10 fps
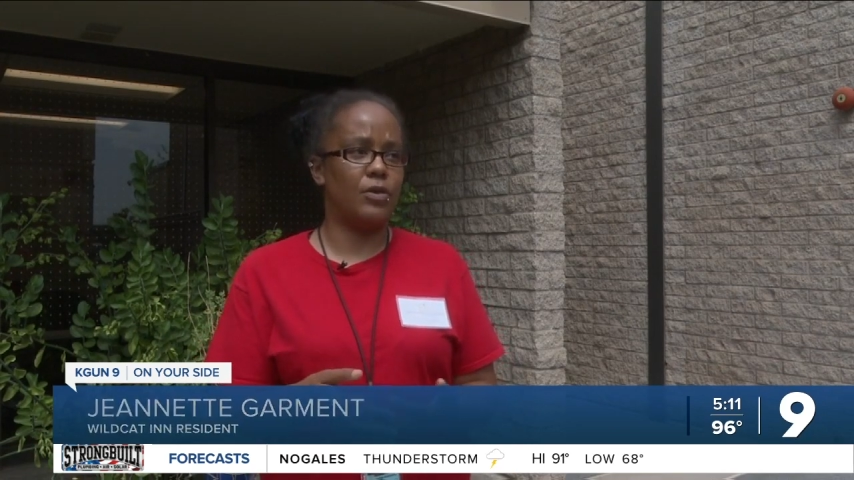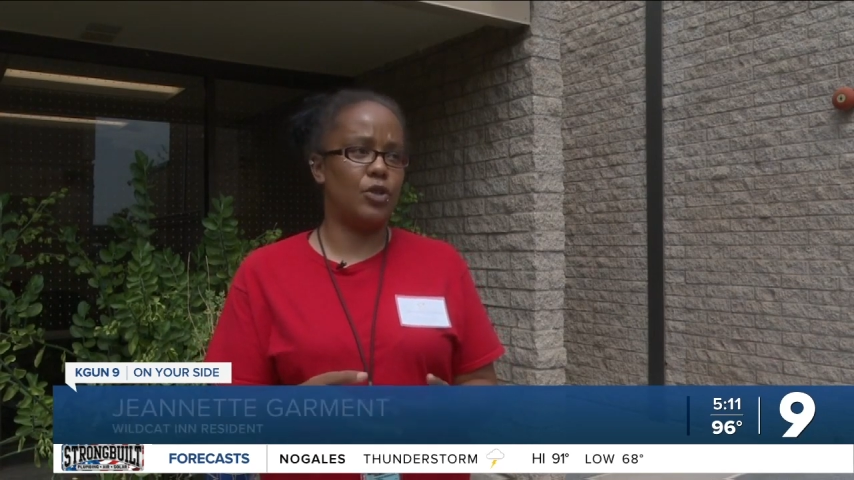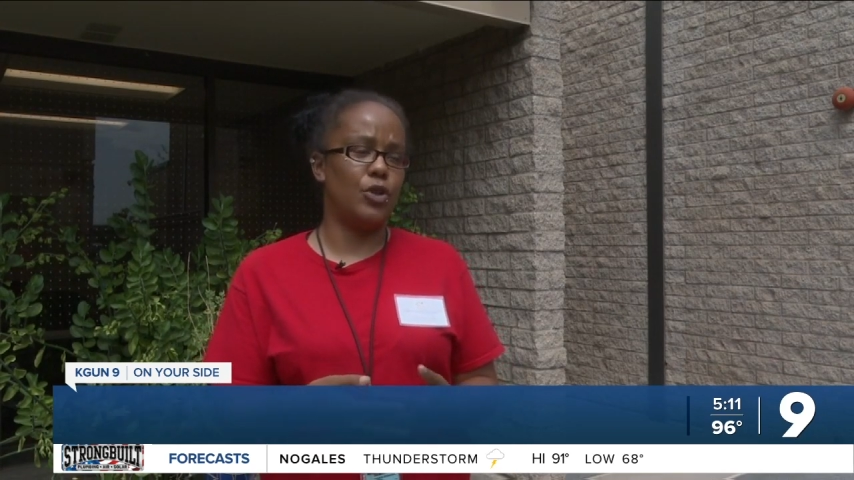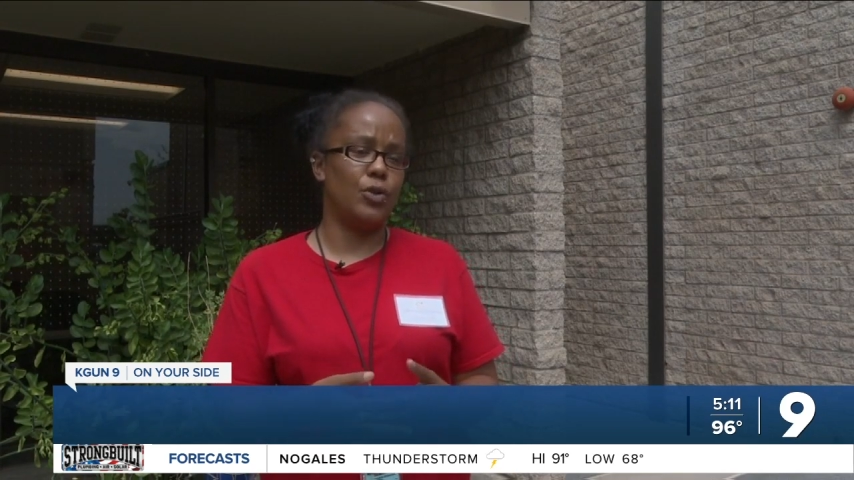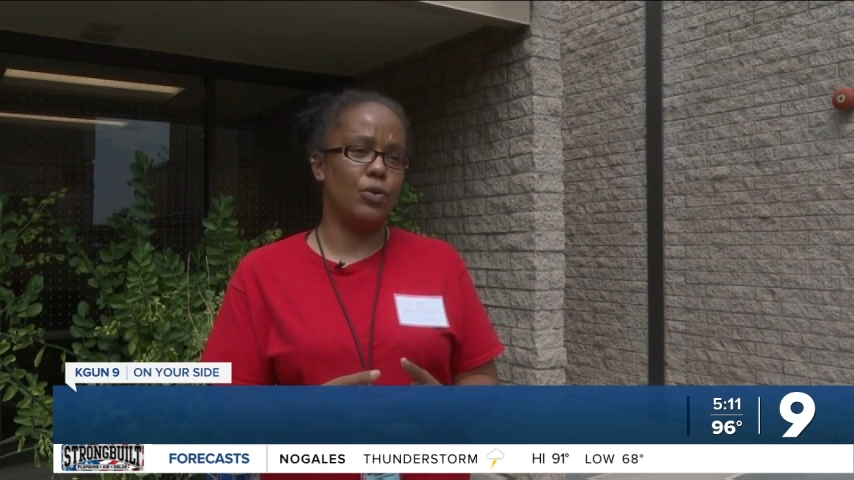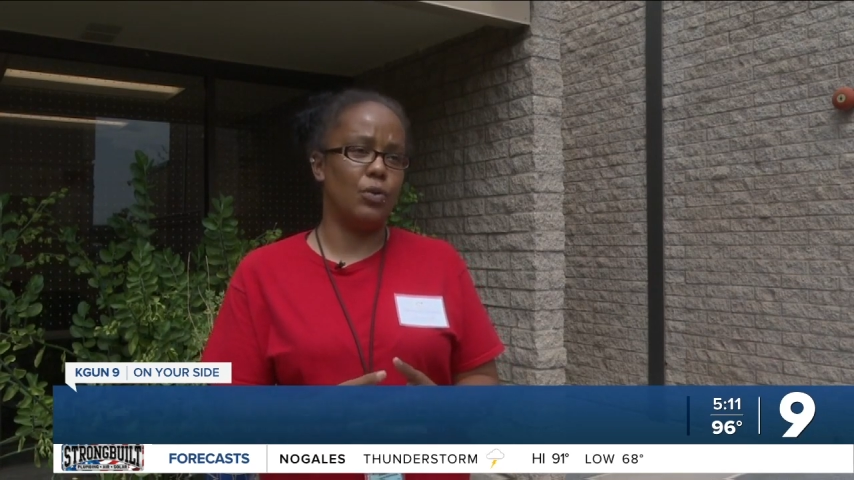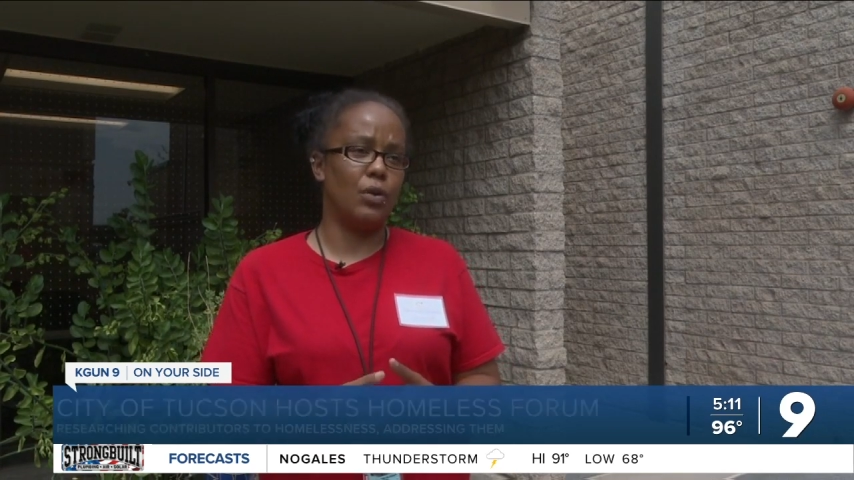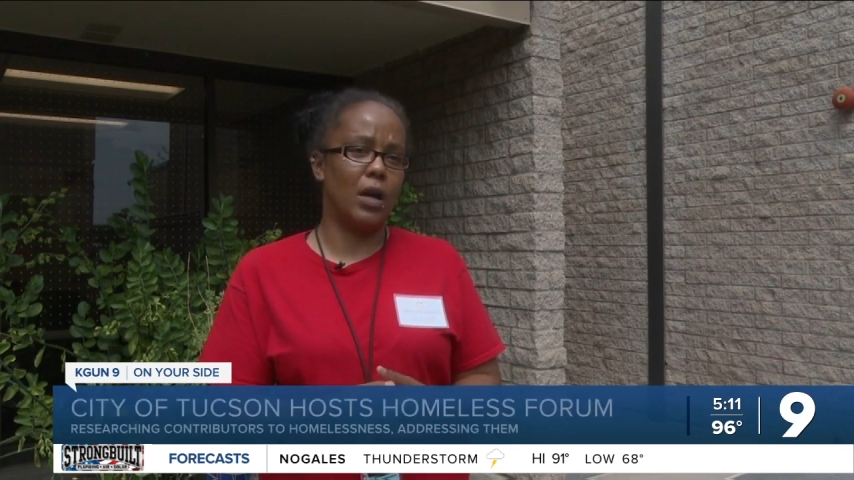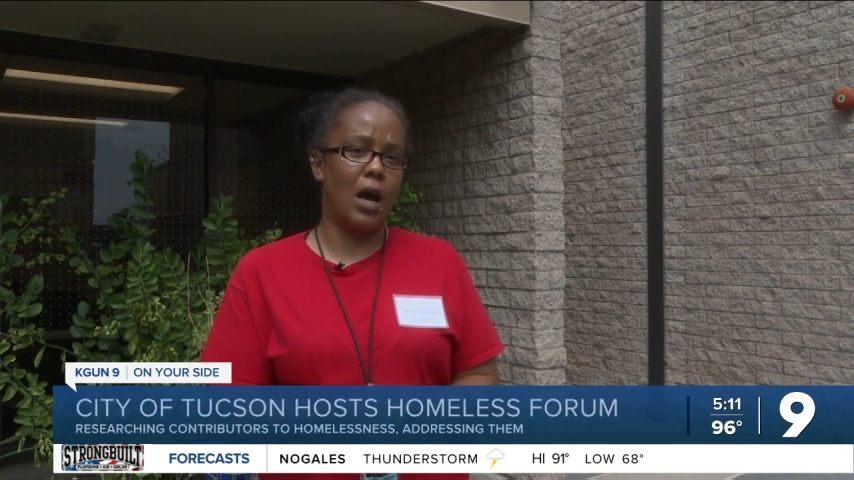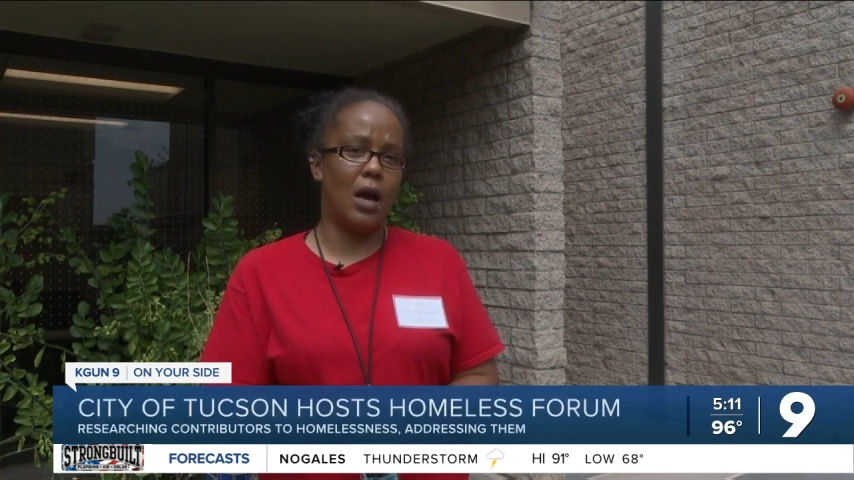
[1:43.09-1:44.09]

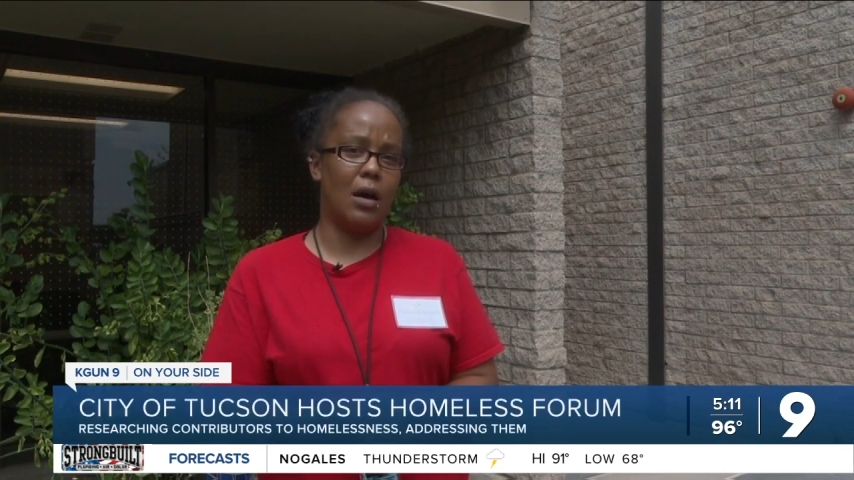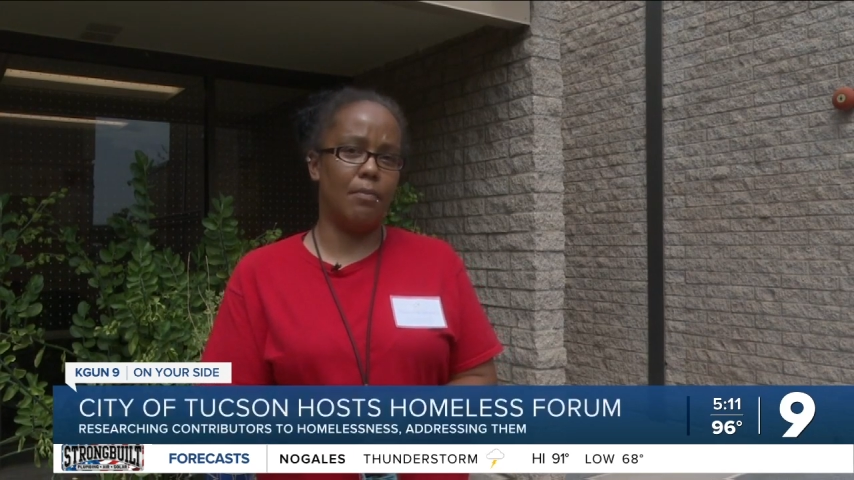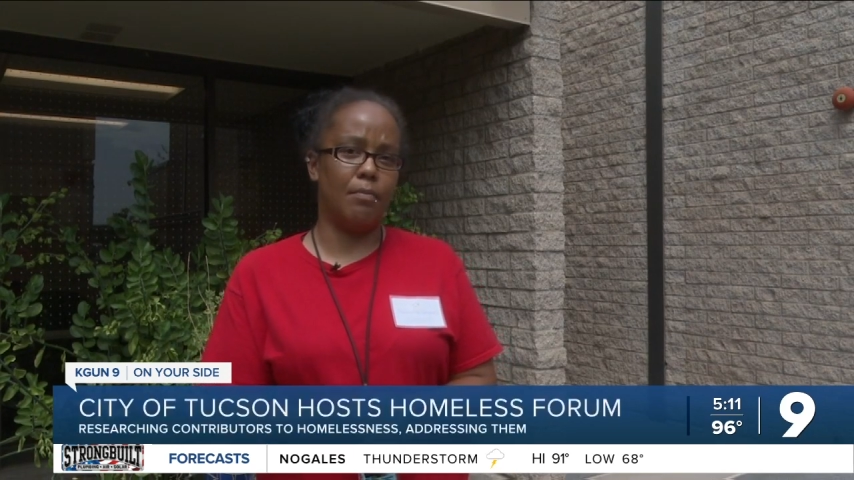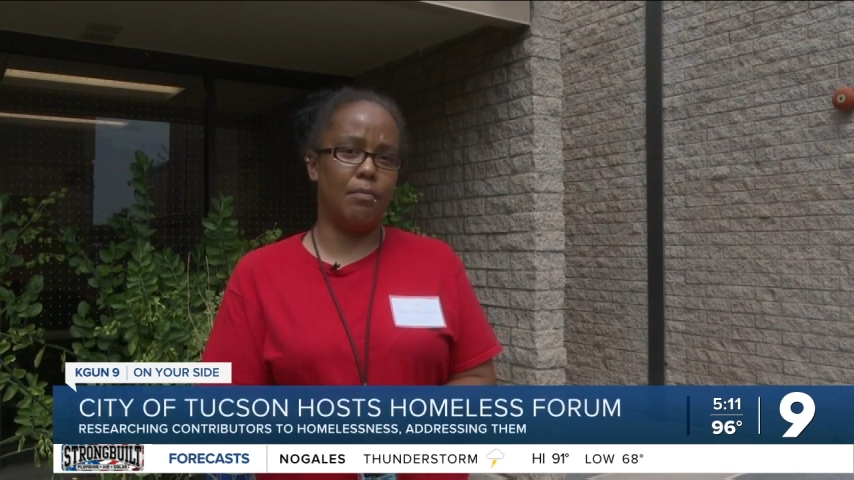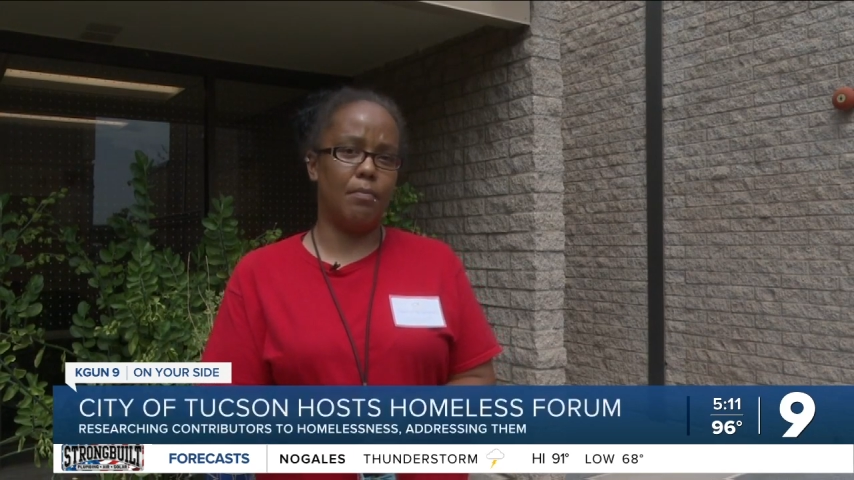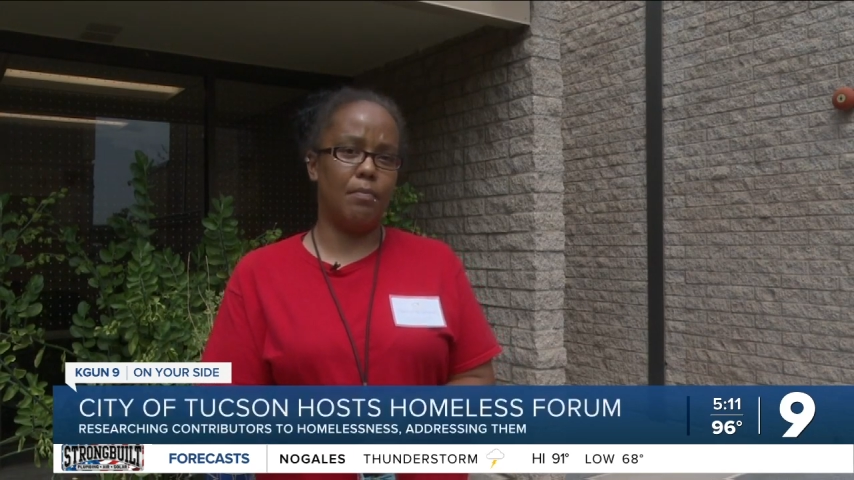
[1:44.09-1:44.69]
to um,